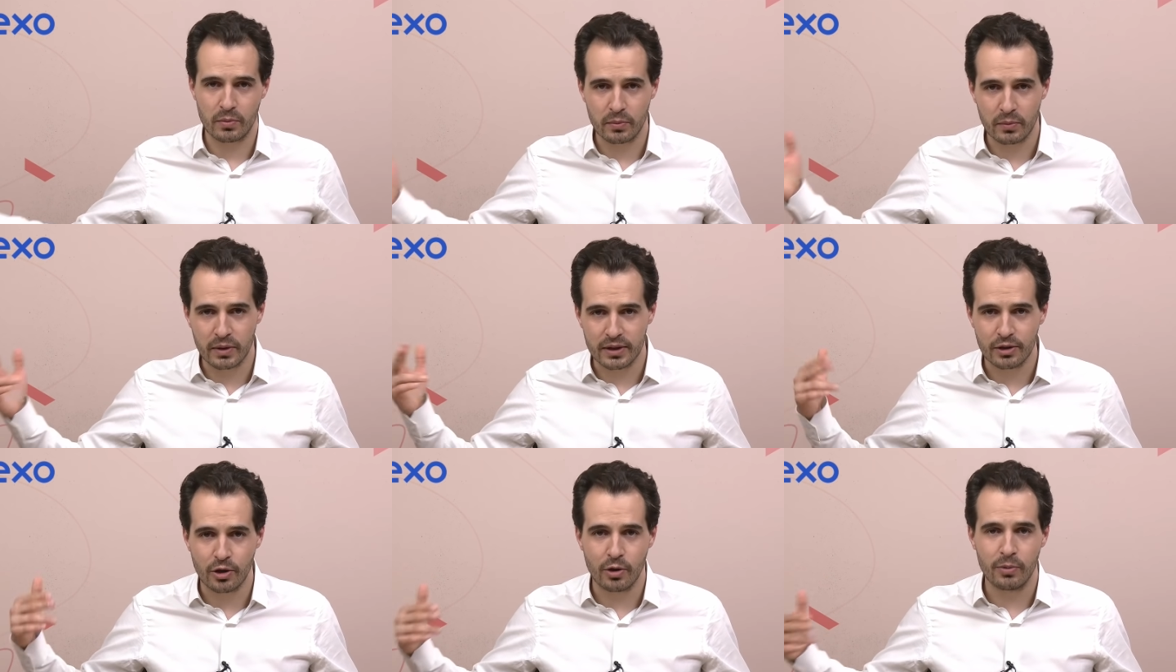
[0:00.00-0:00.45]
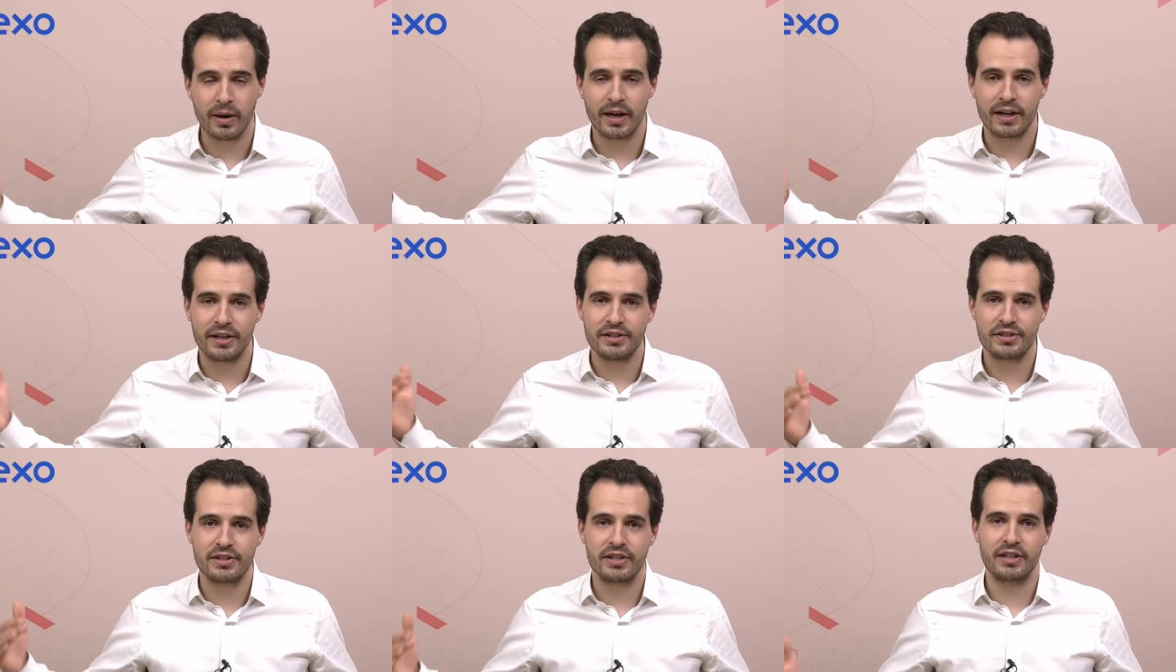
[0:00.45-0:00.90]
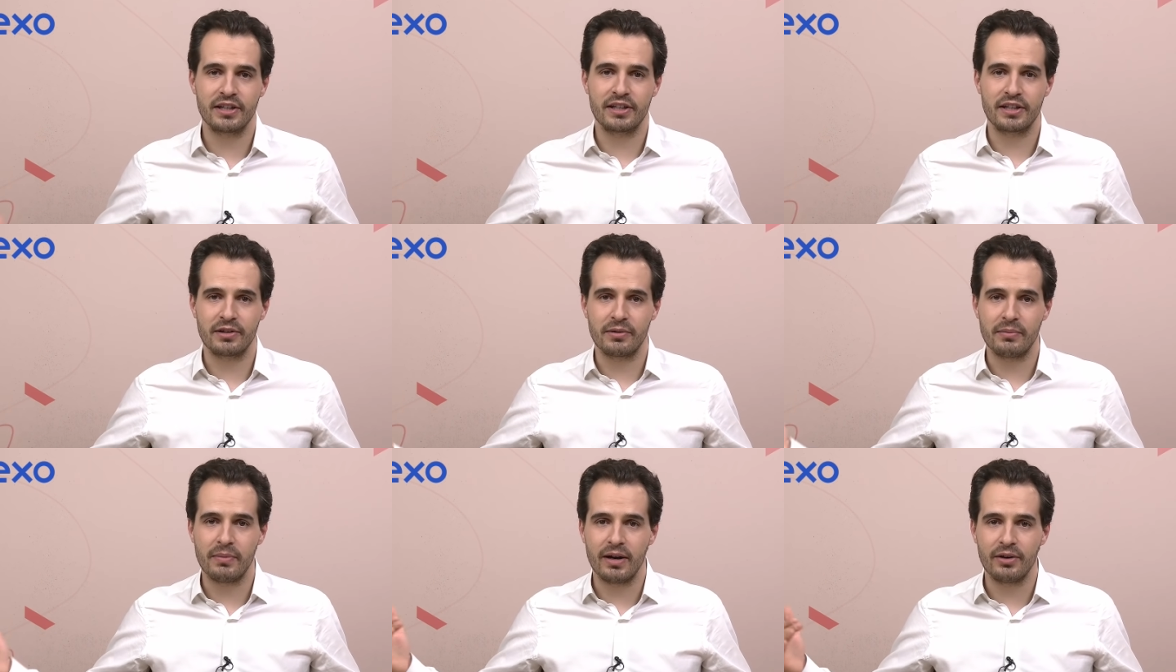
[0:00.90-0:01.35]
but nobody's
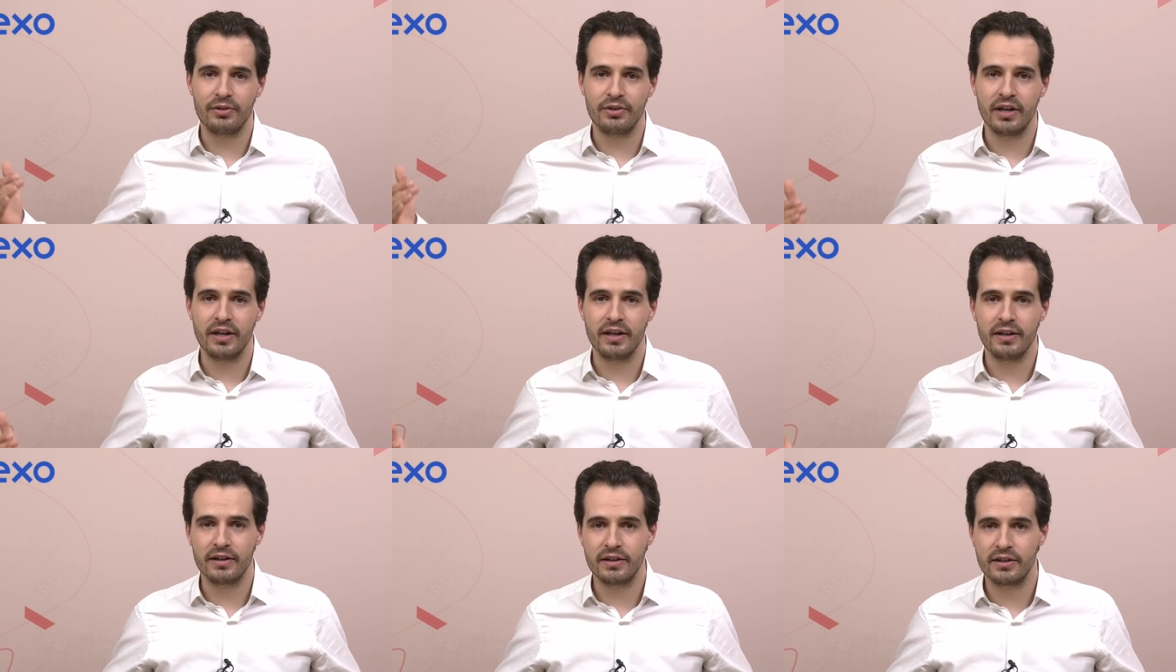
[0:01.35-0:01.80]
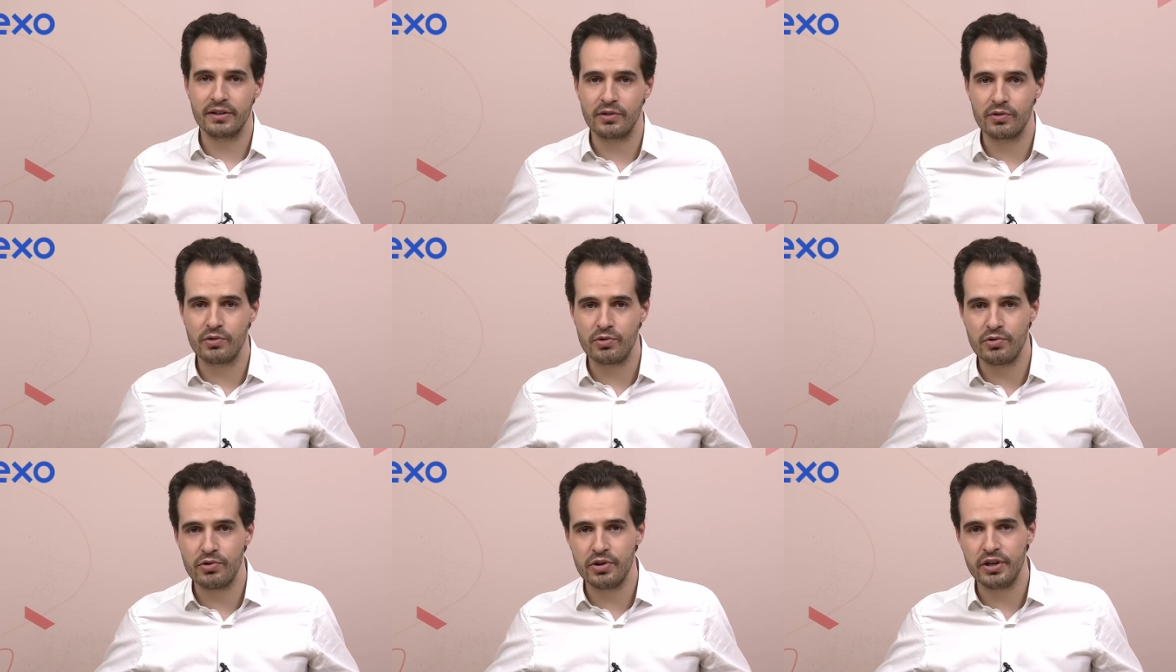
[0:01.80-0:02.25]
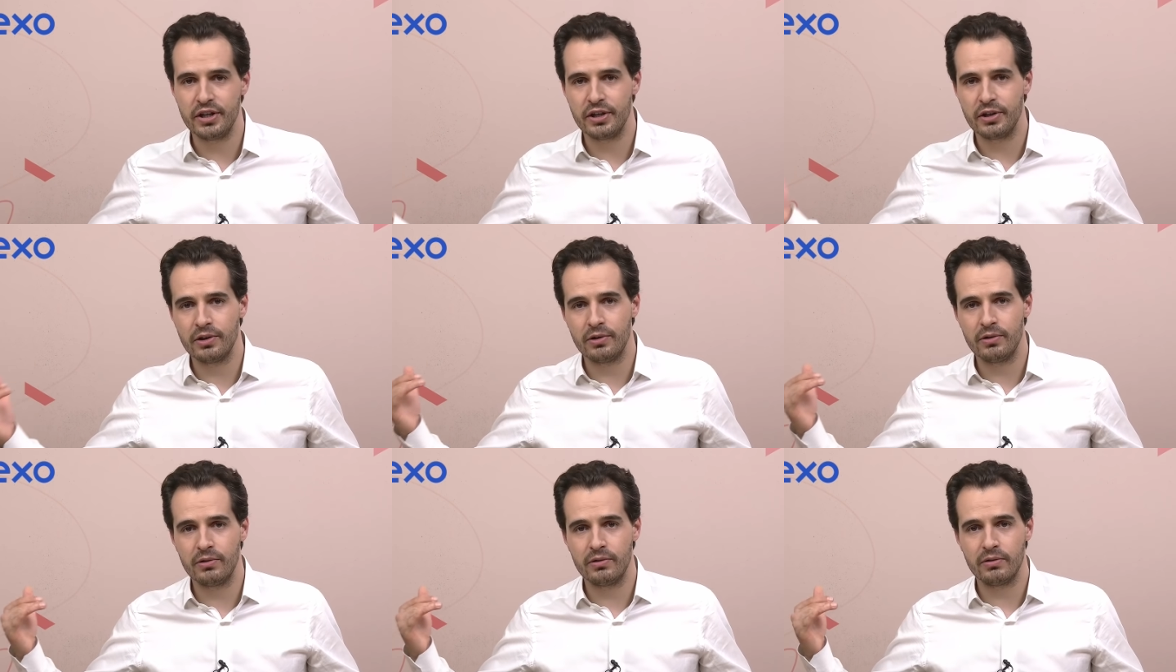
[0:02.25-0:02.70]
thinking about the
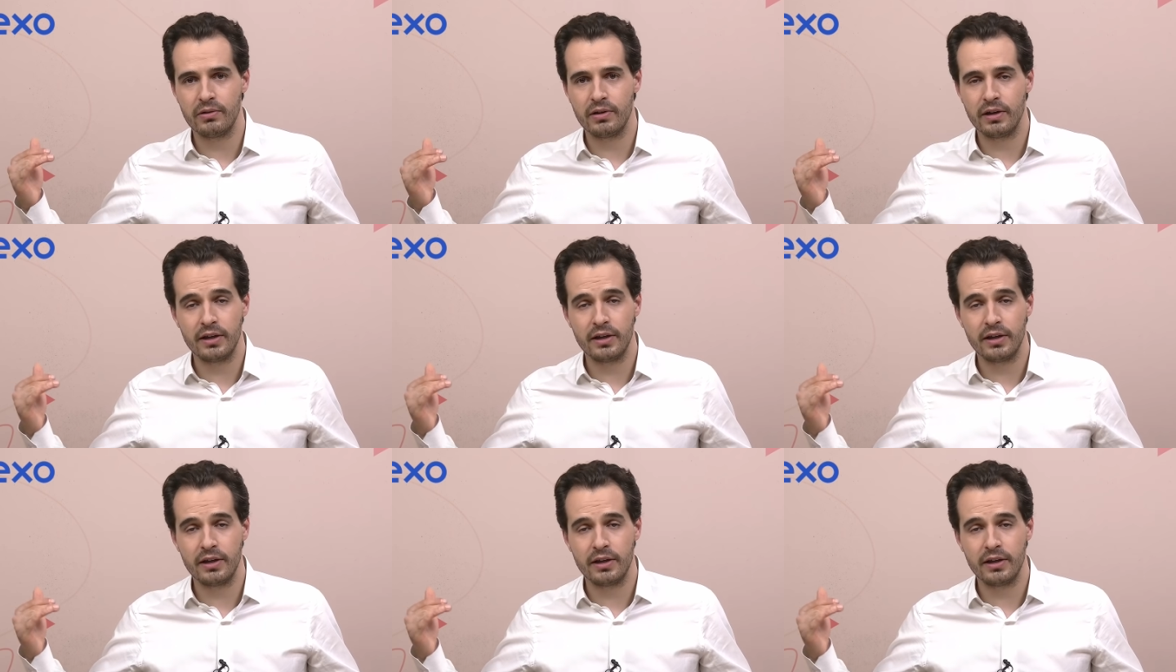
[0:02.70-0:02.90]
real